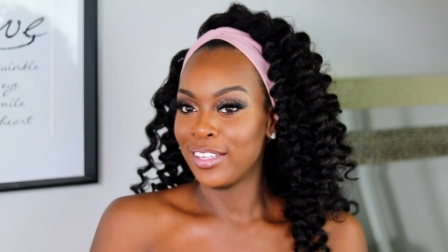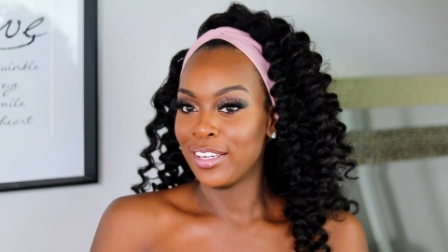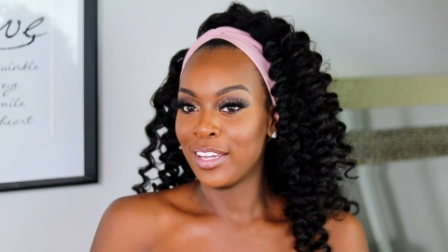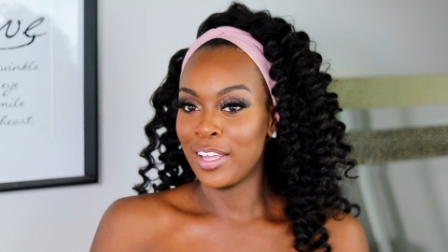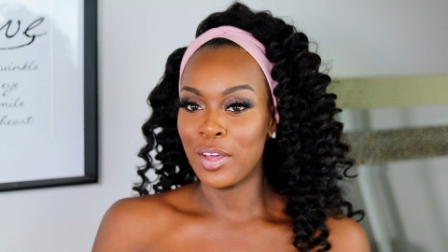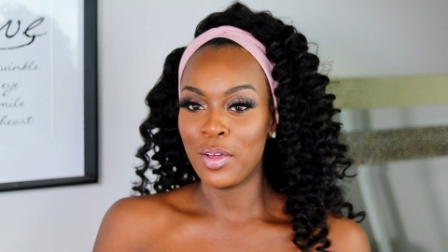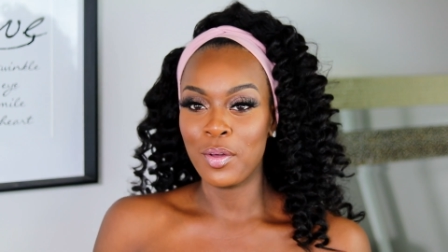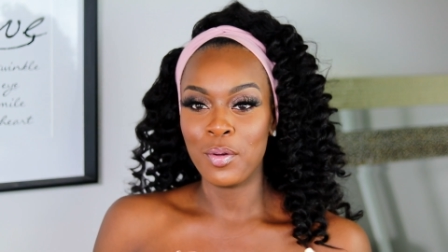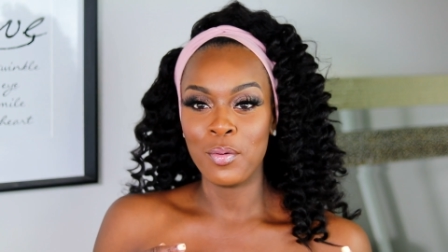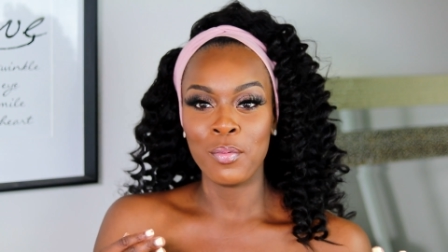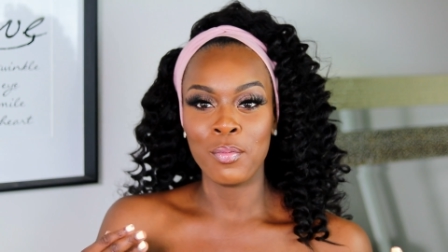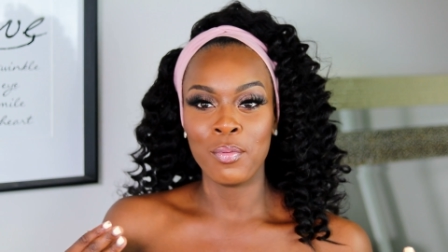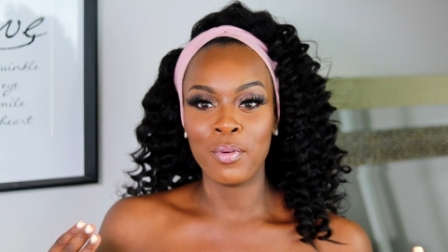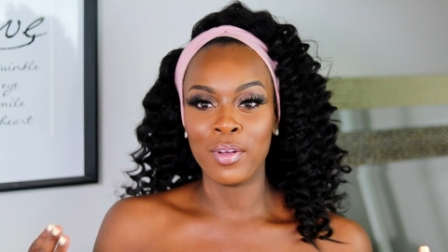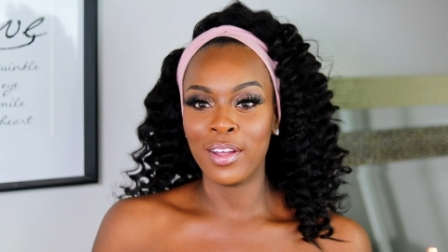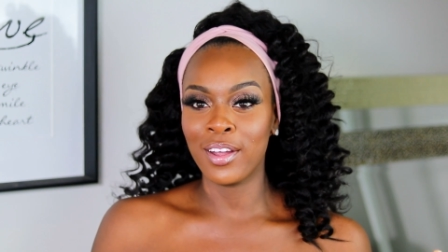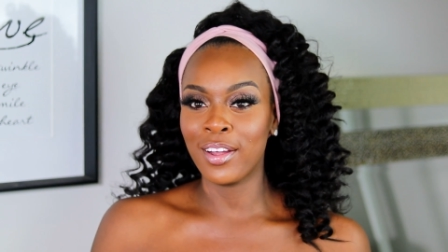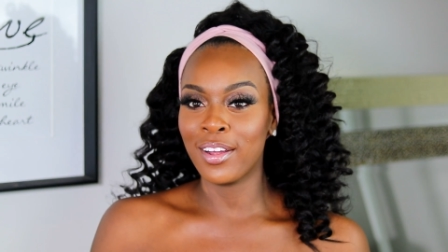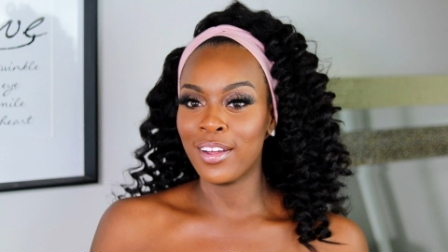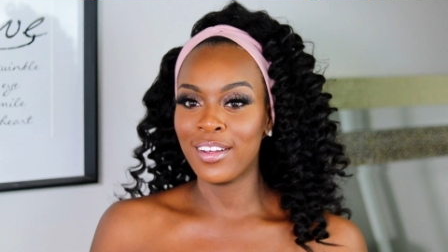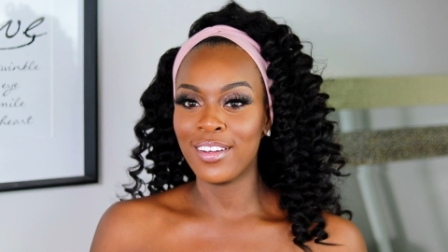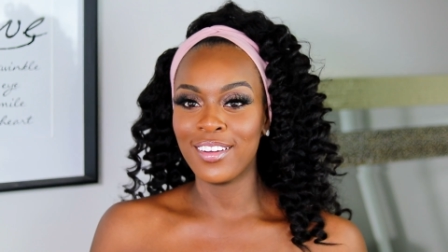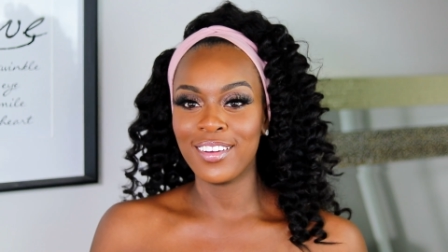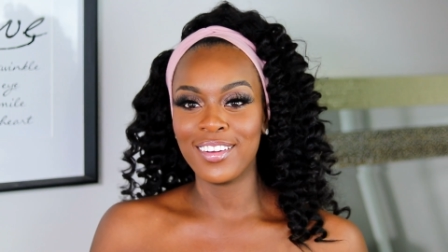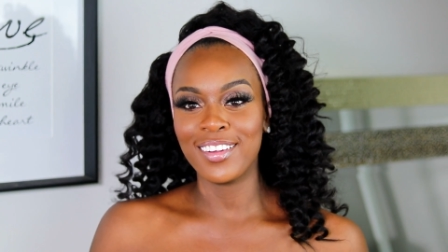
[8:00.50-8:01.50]
Like
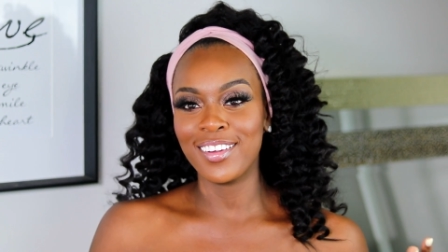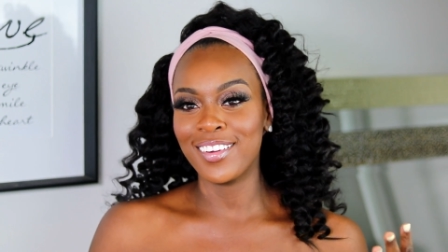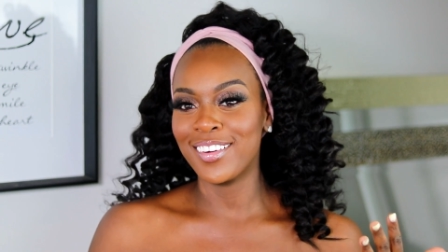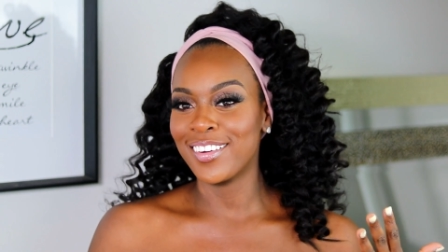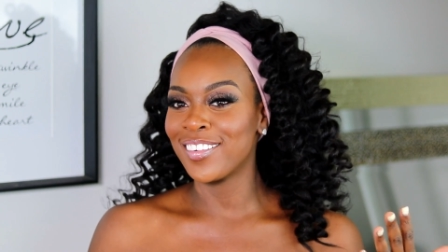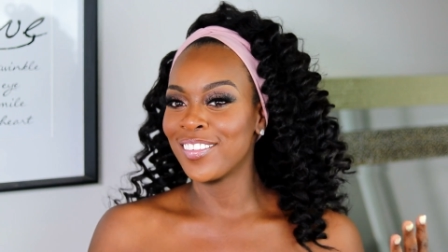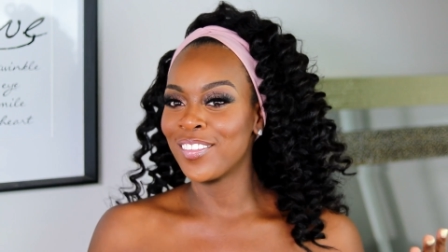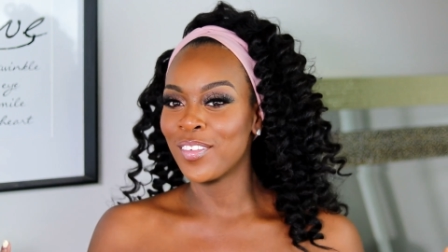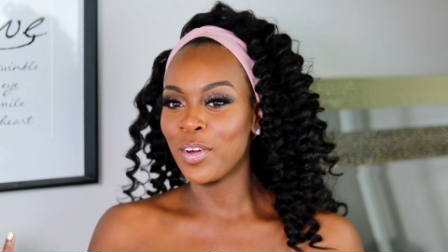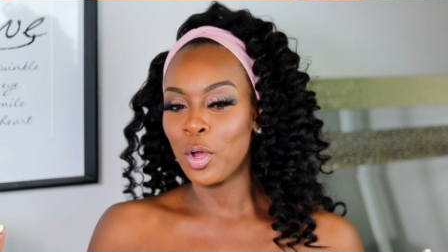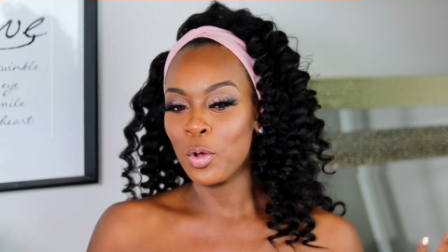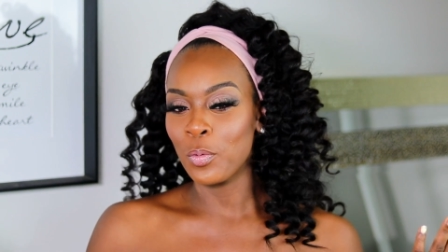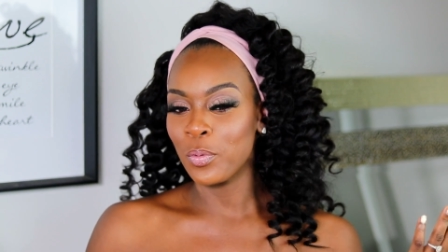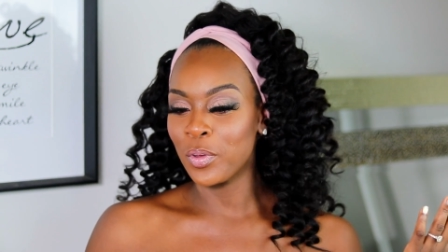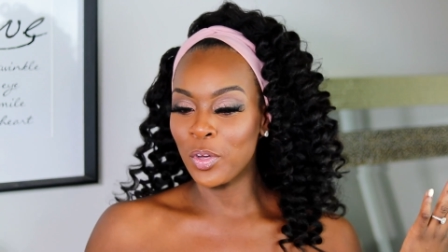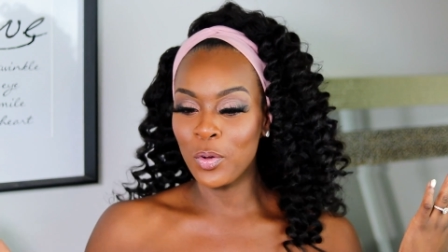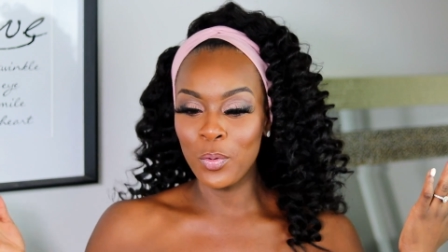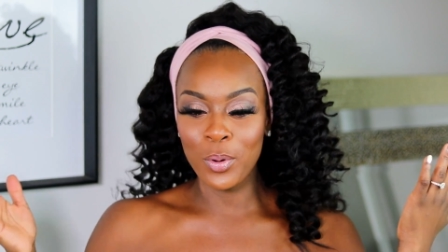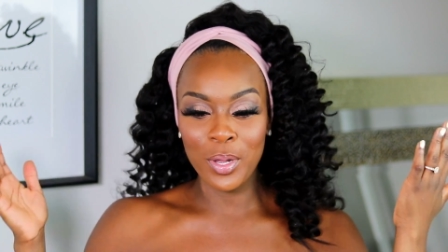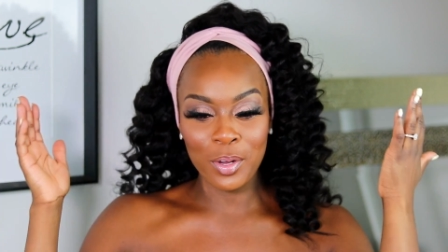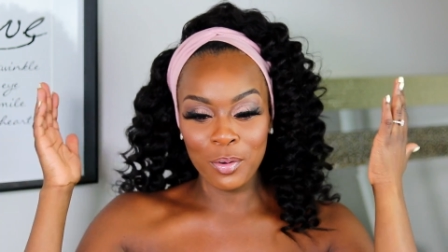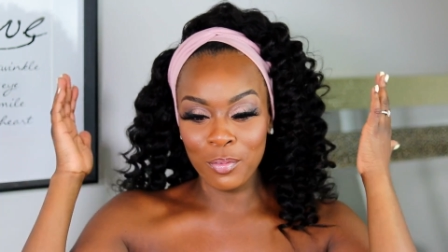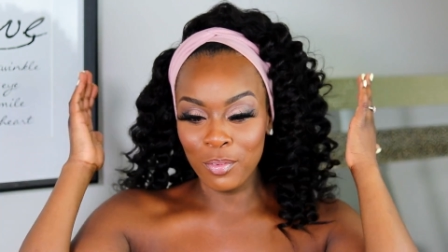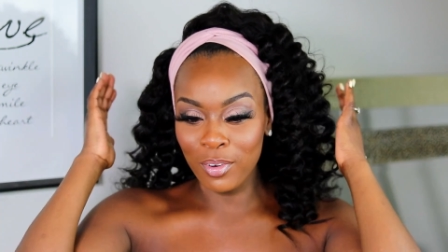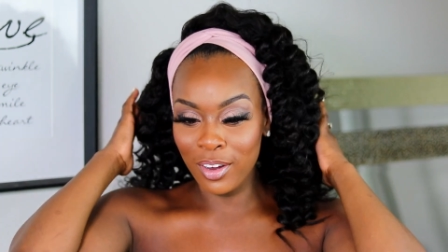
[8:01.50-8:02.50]
where, where are we
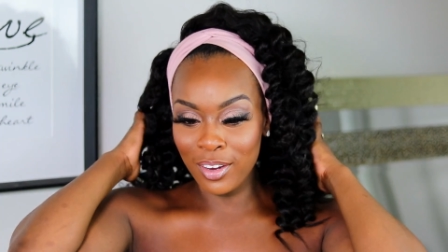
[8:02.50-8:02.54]
going